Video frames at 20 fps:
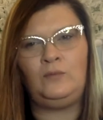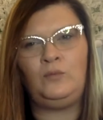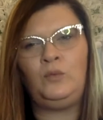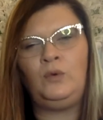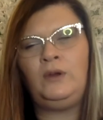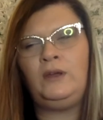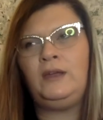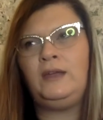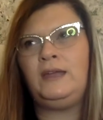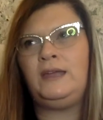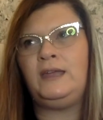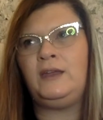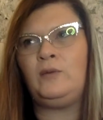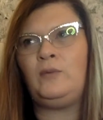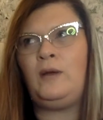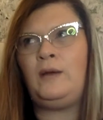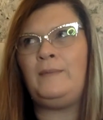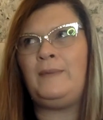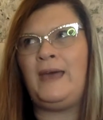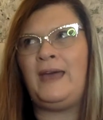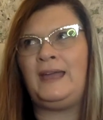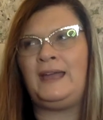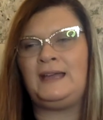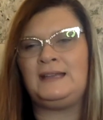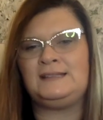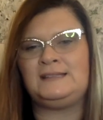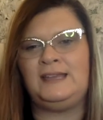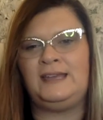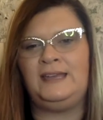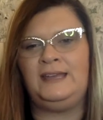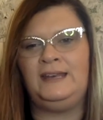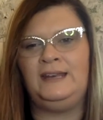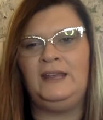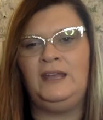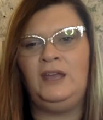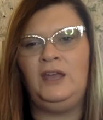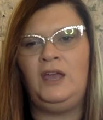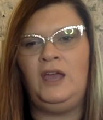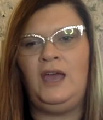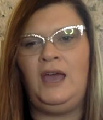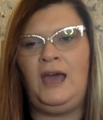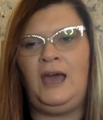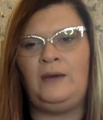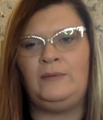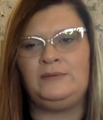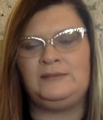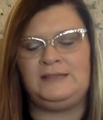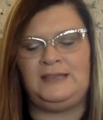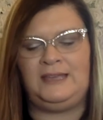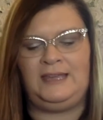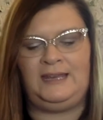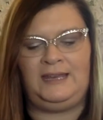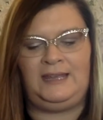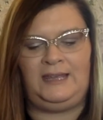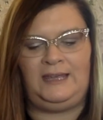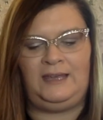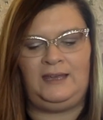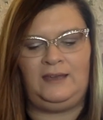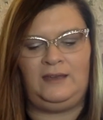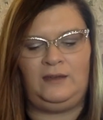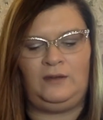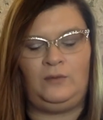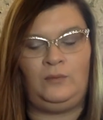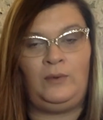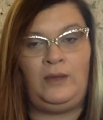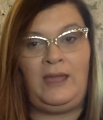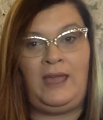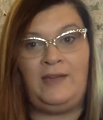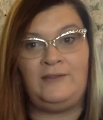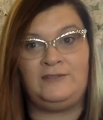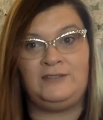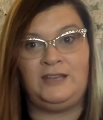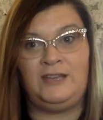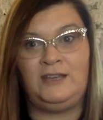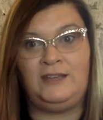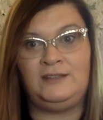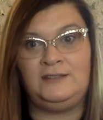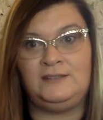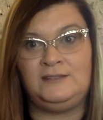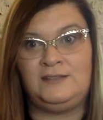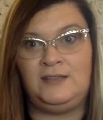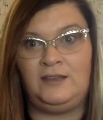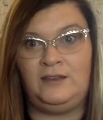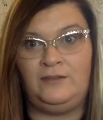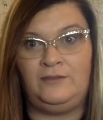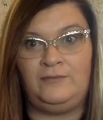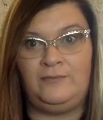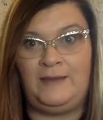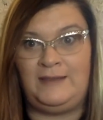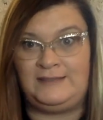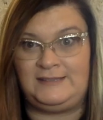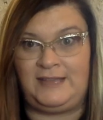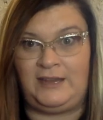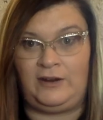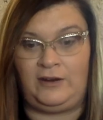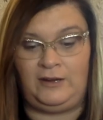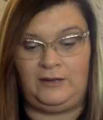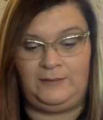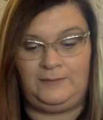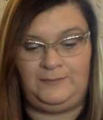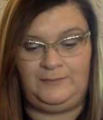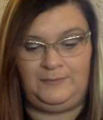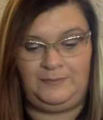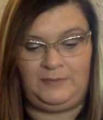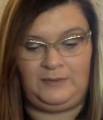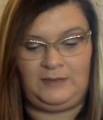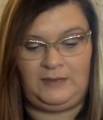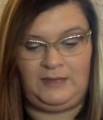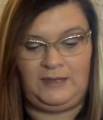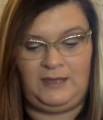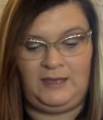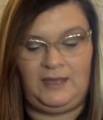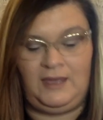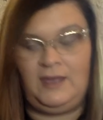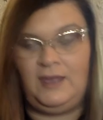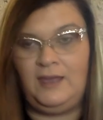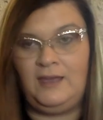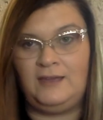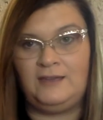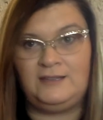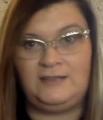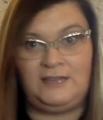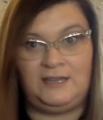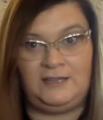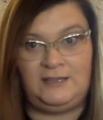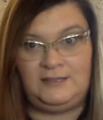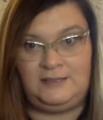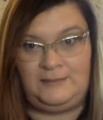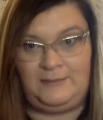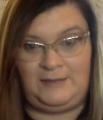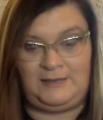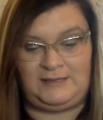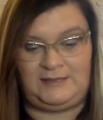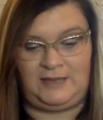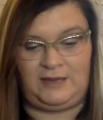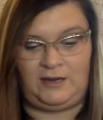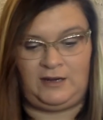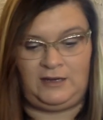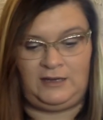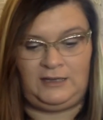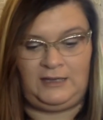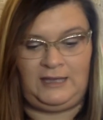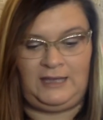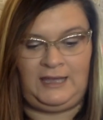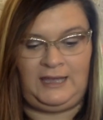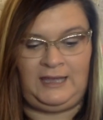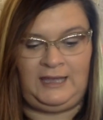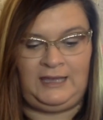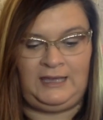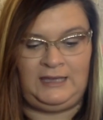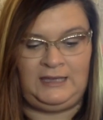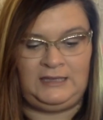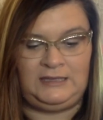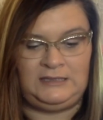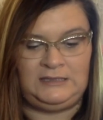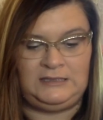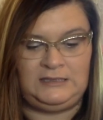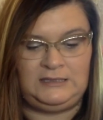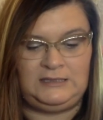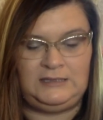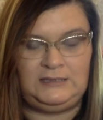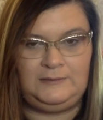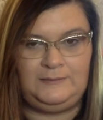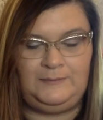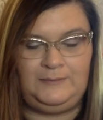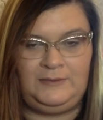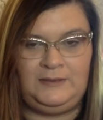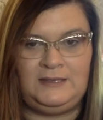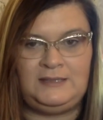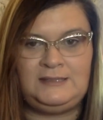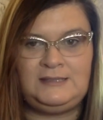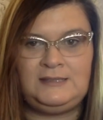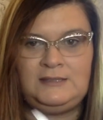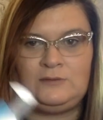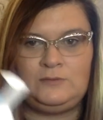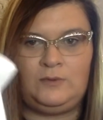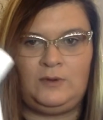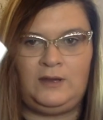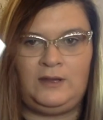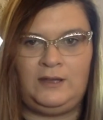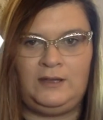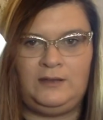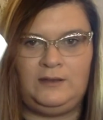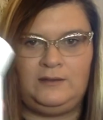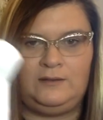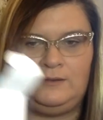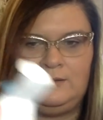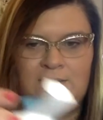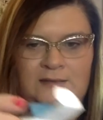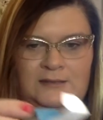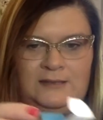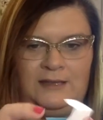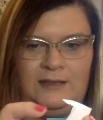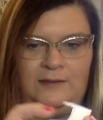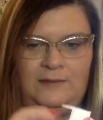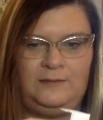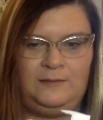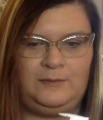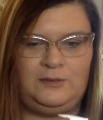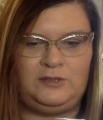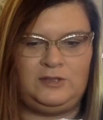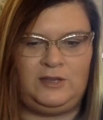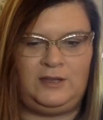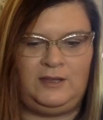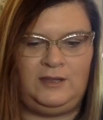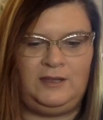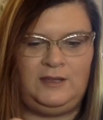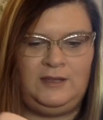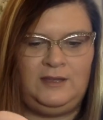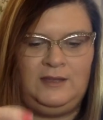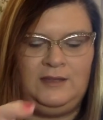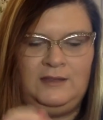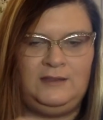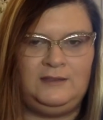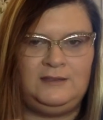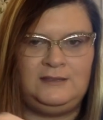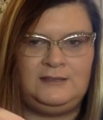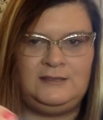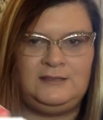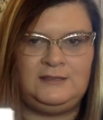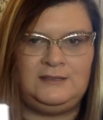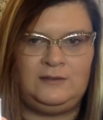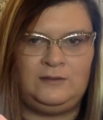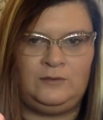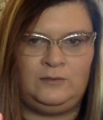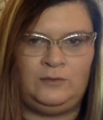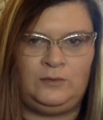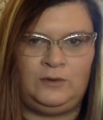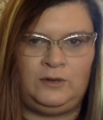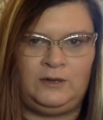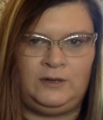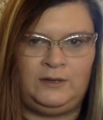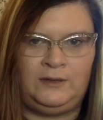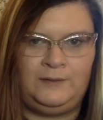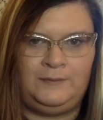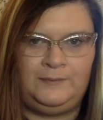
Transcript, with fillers: One, here a while back I said I was getting, we have tons of mascara. Tons of mascara. And this is what, let's see, let me show you. This is the Aurora.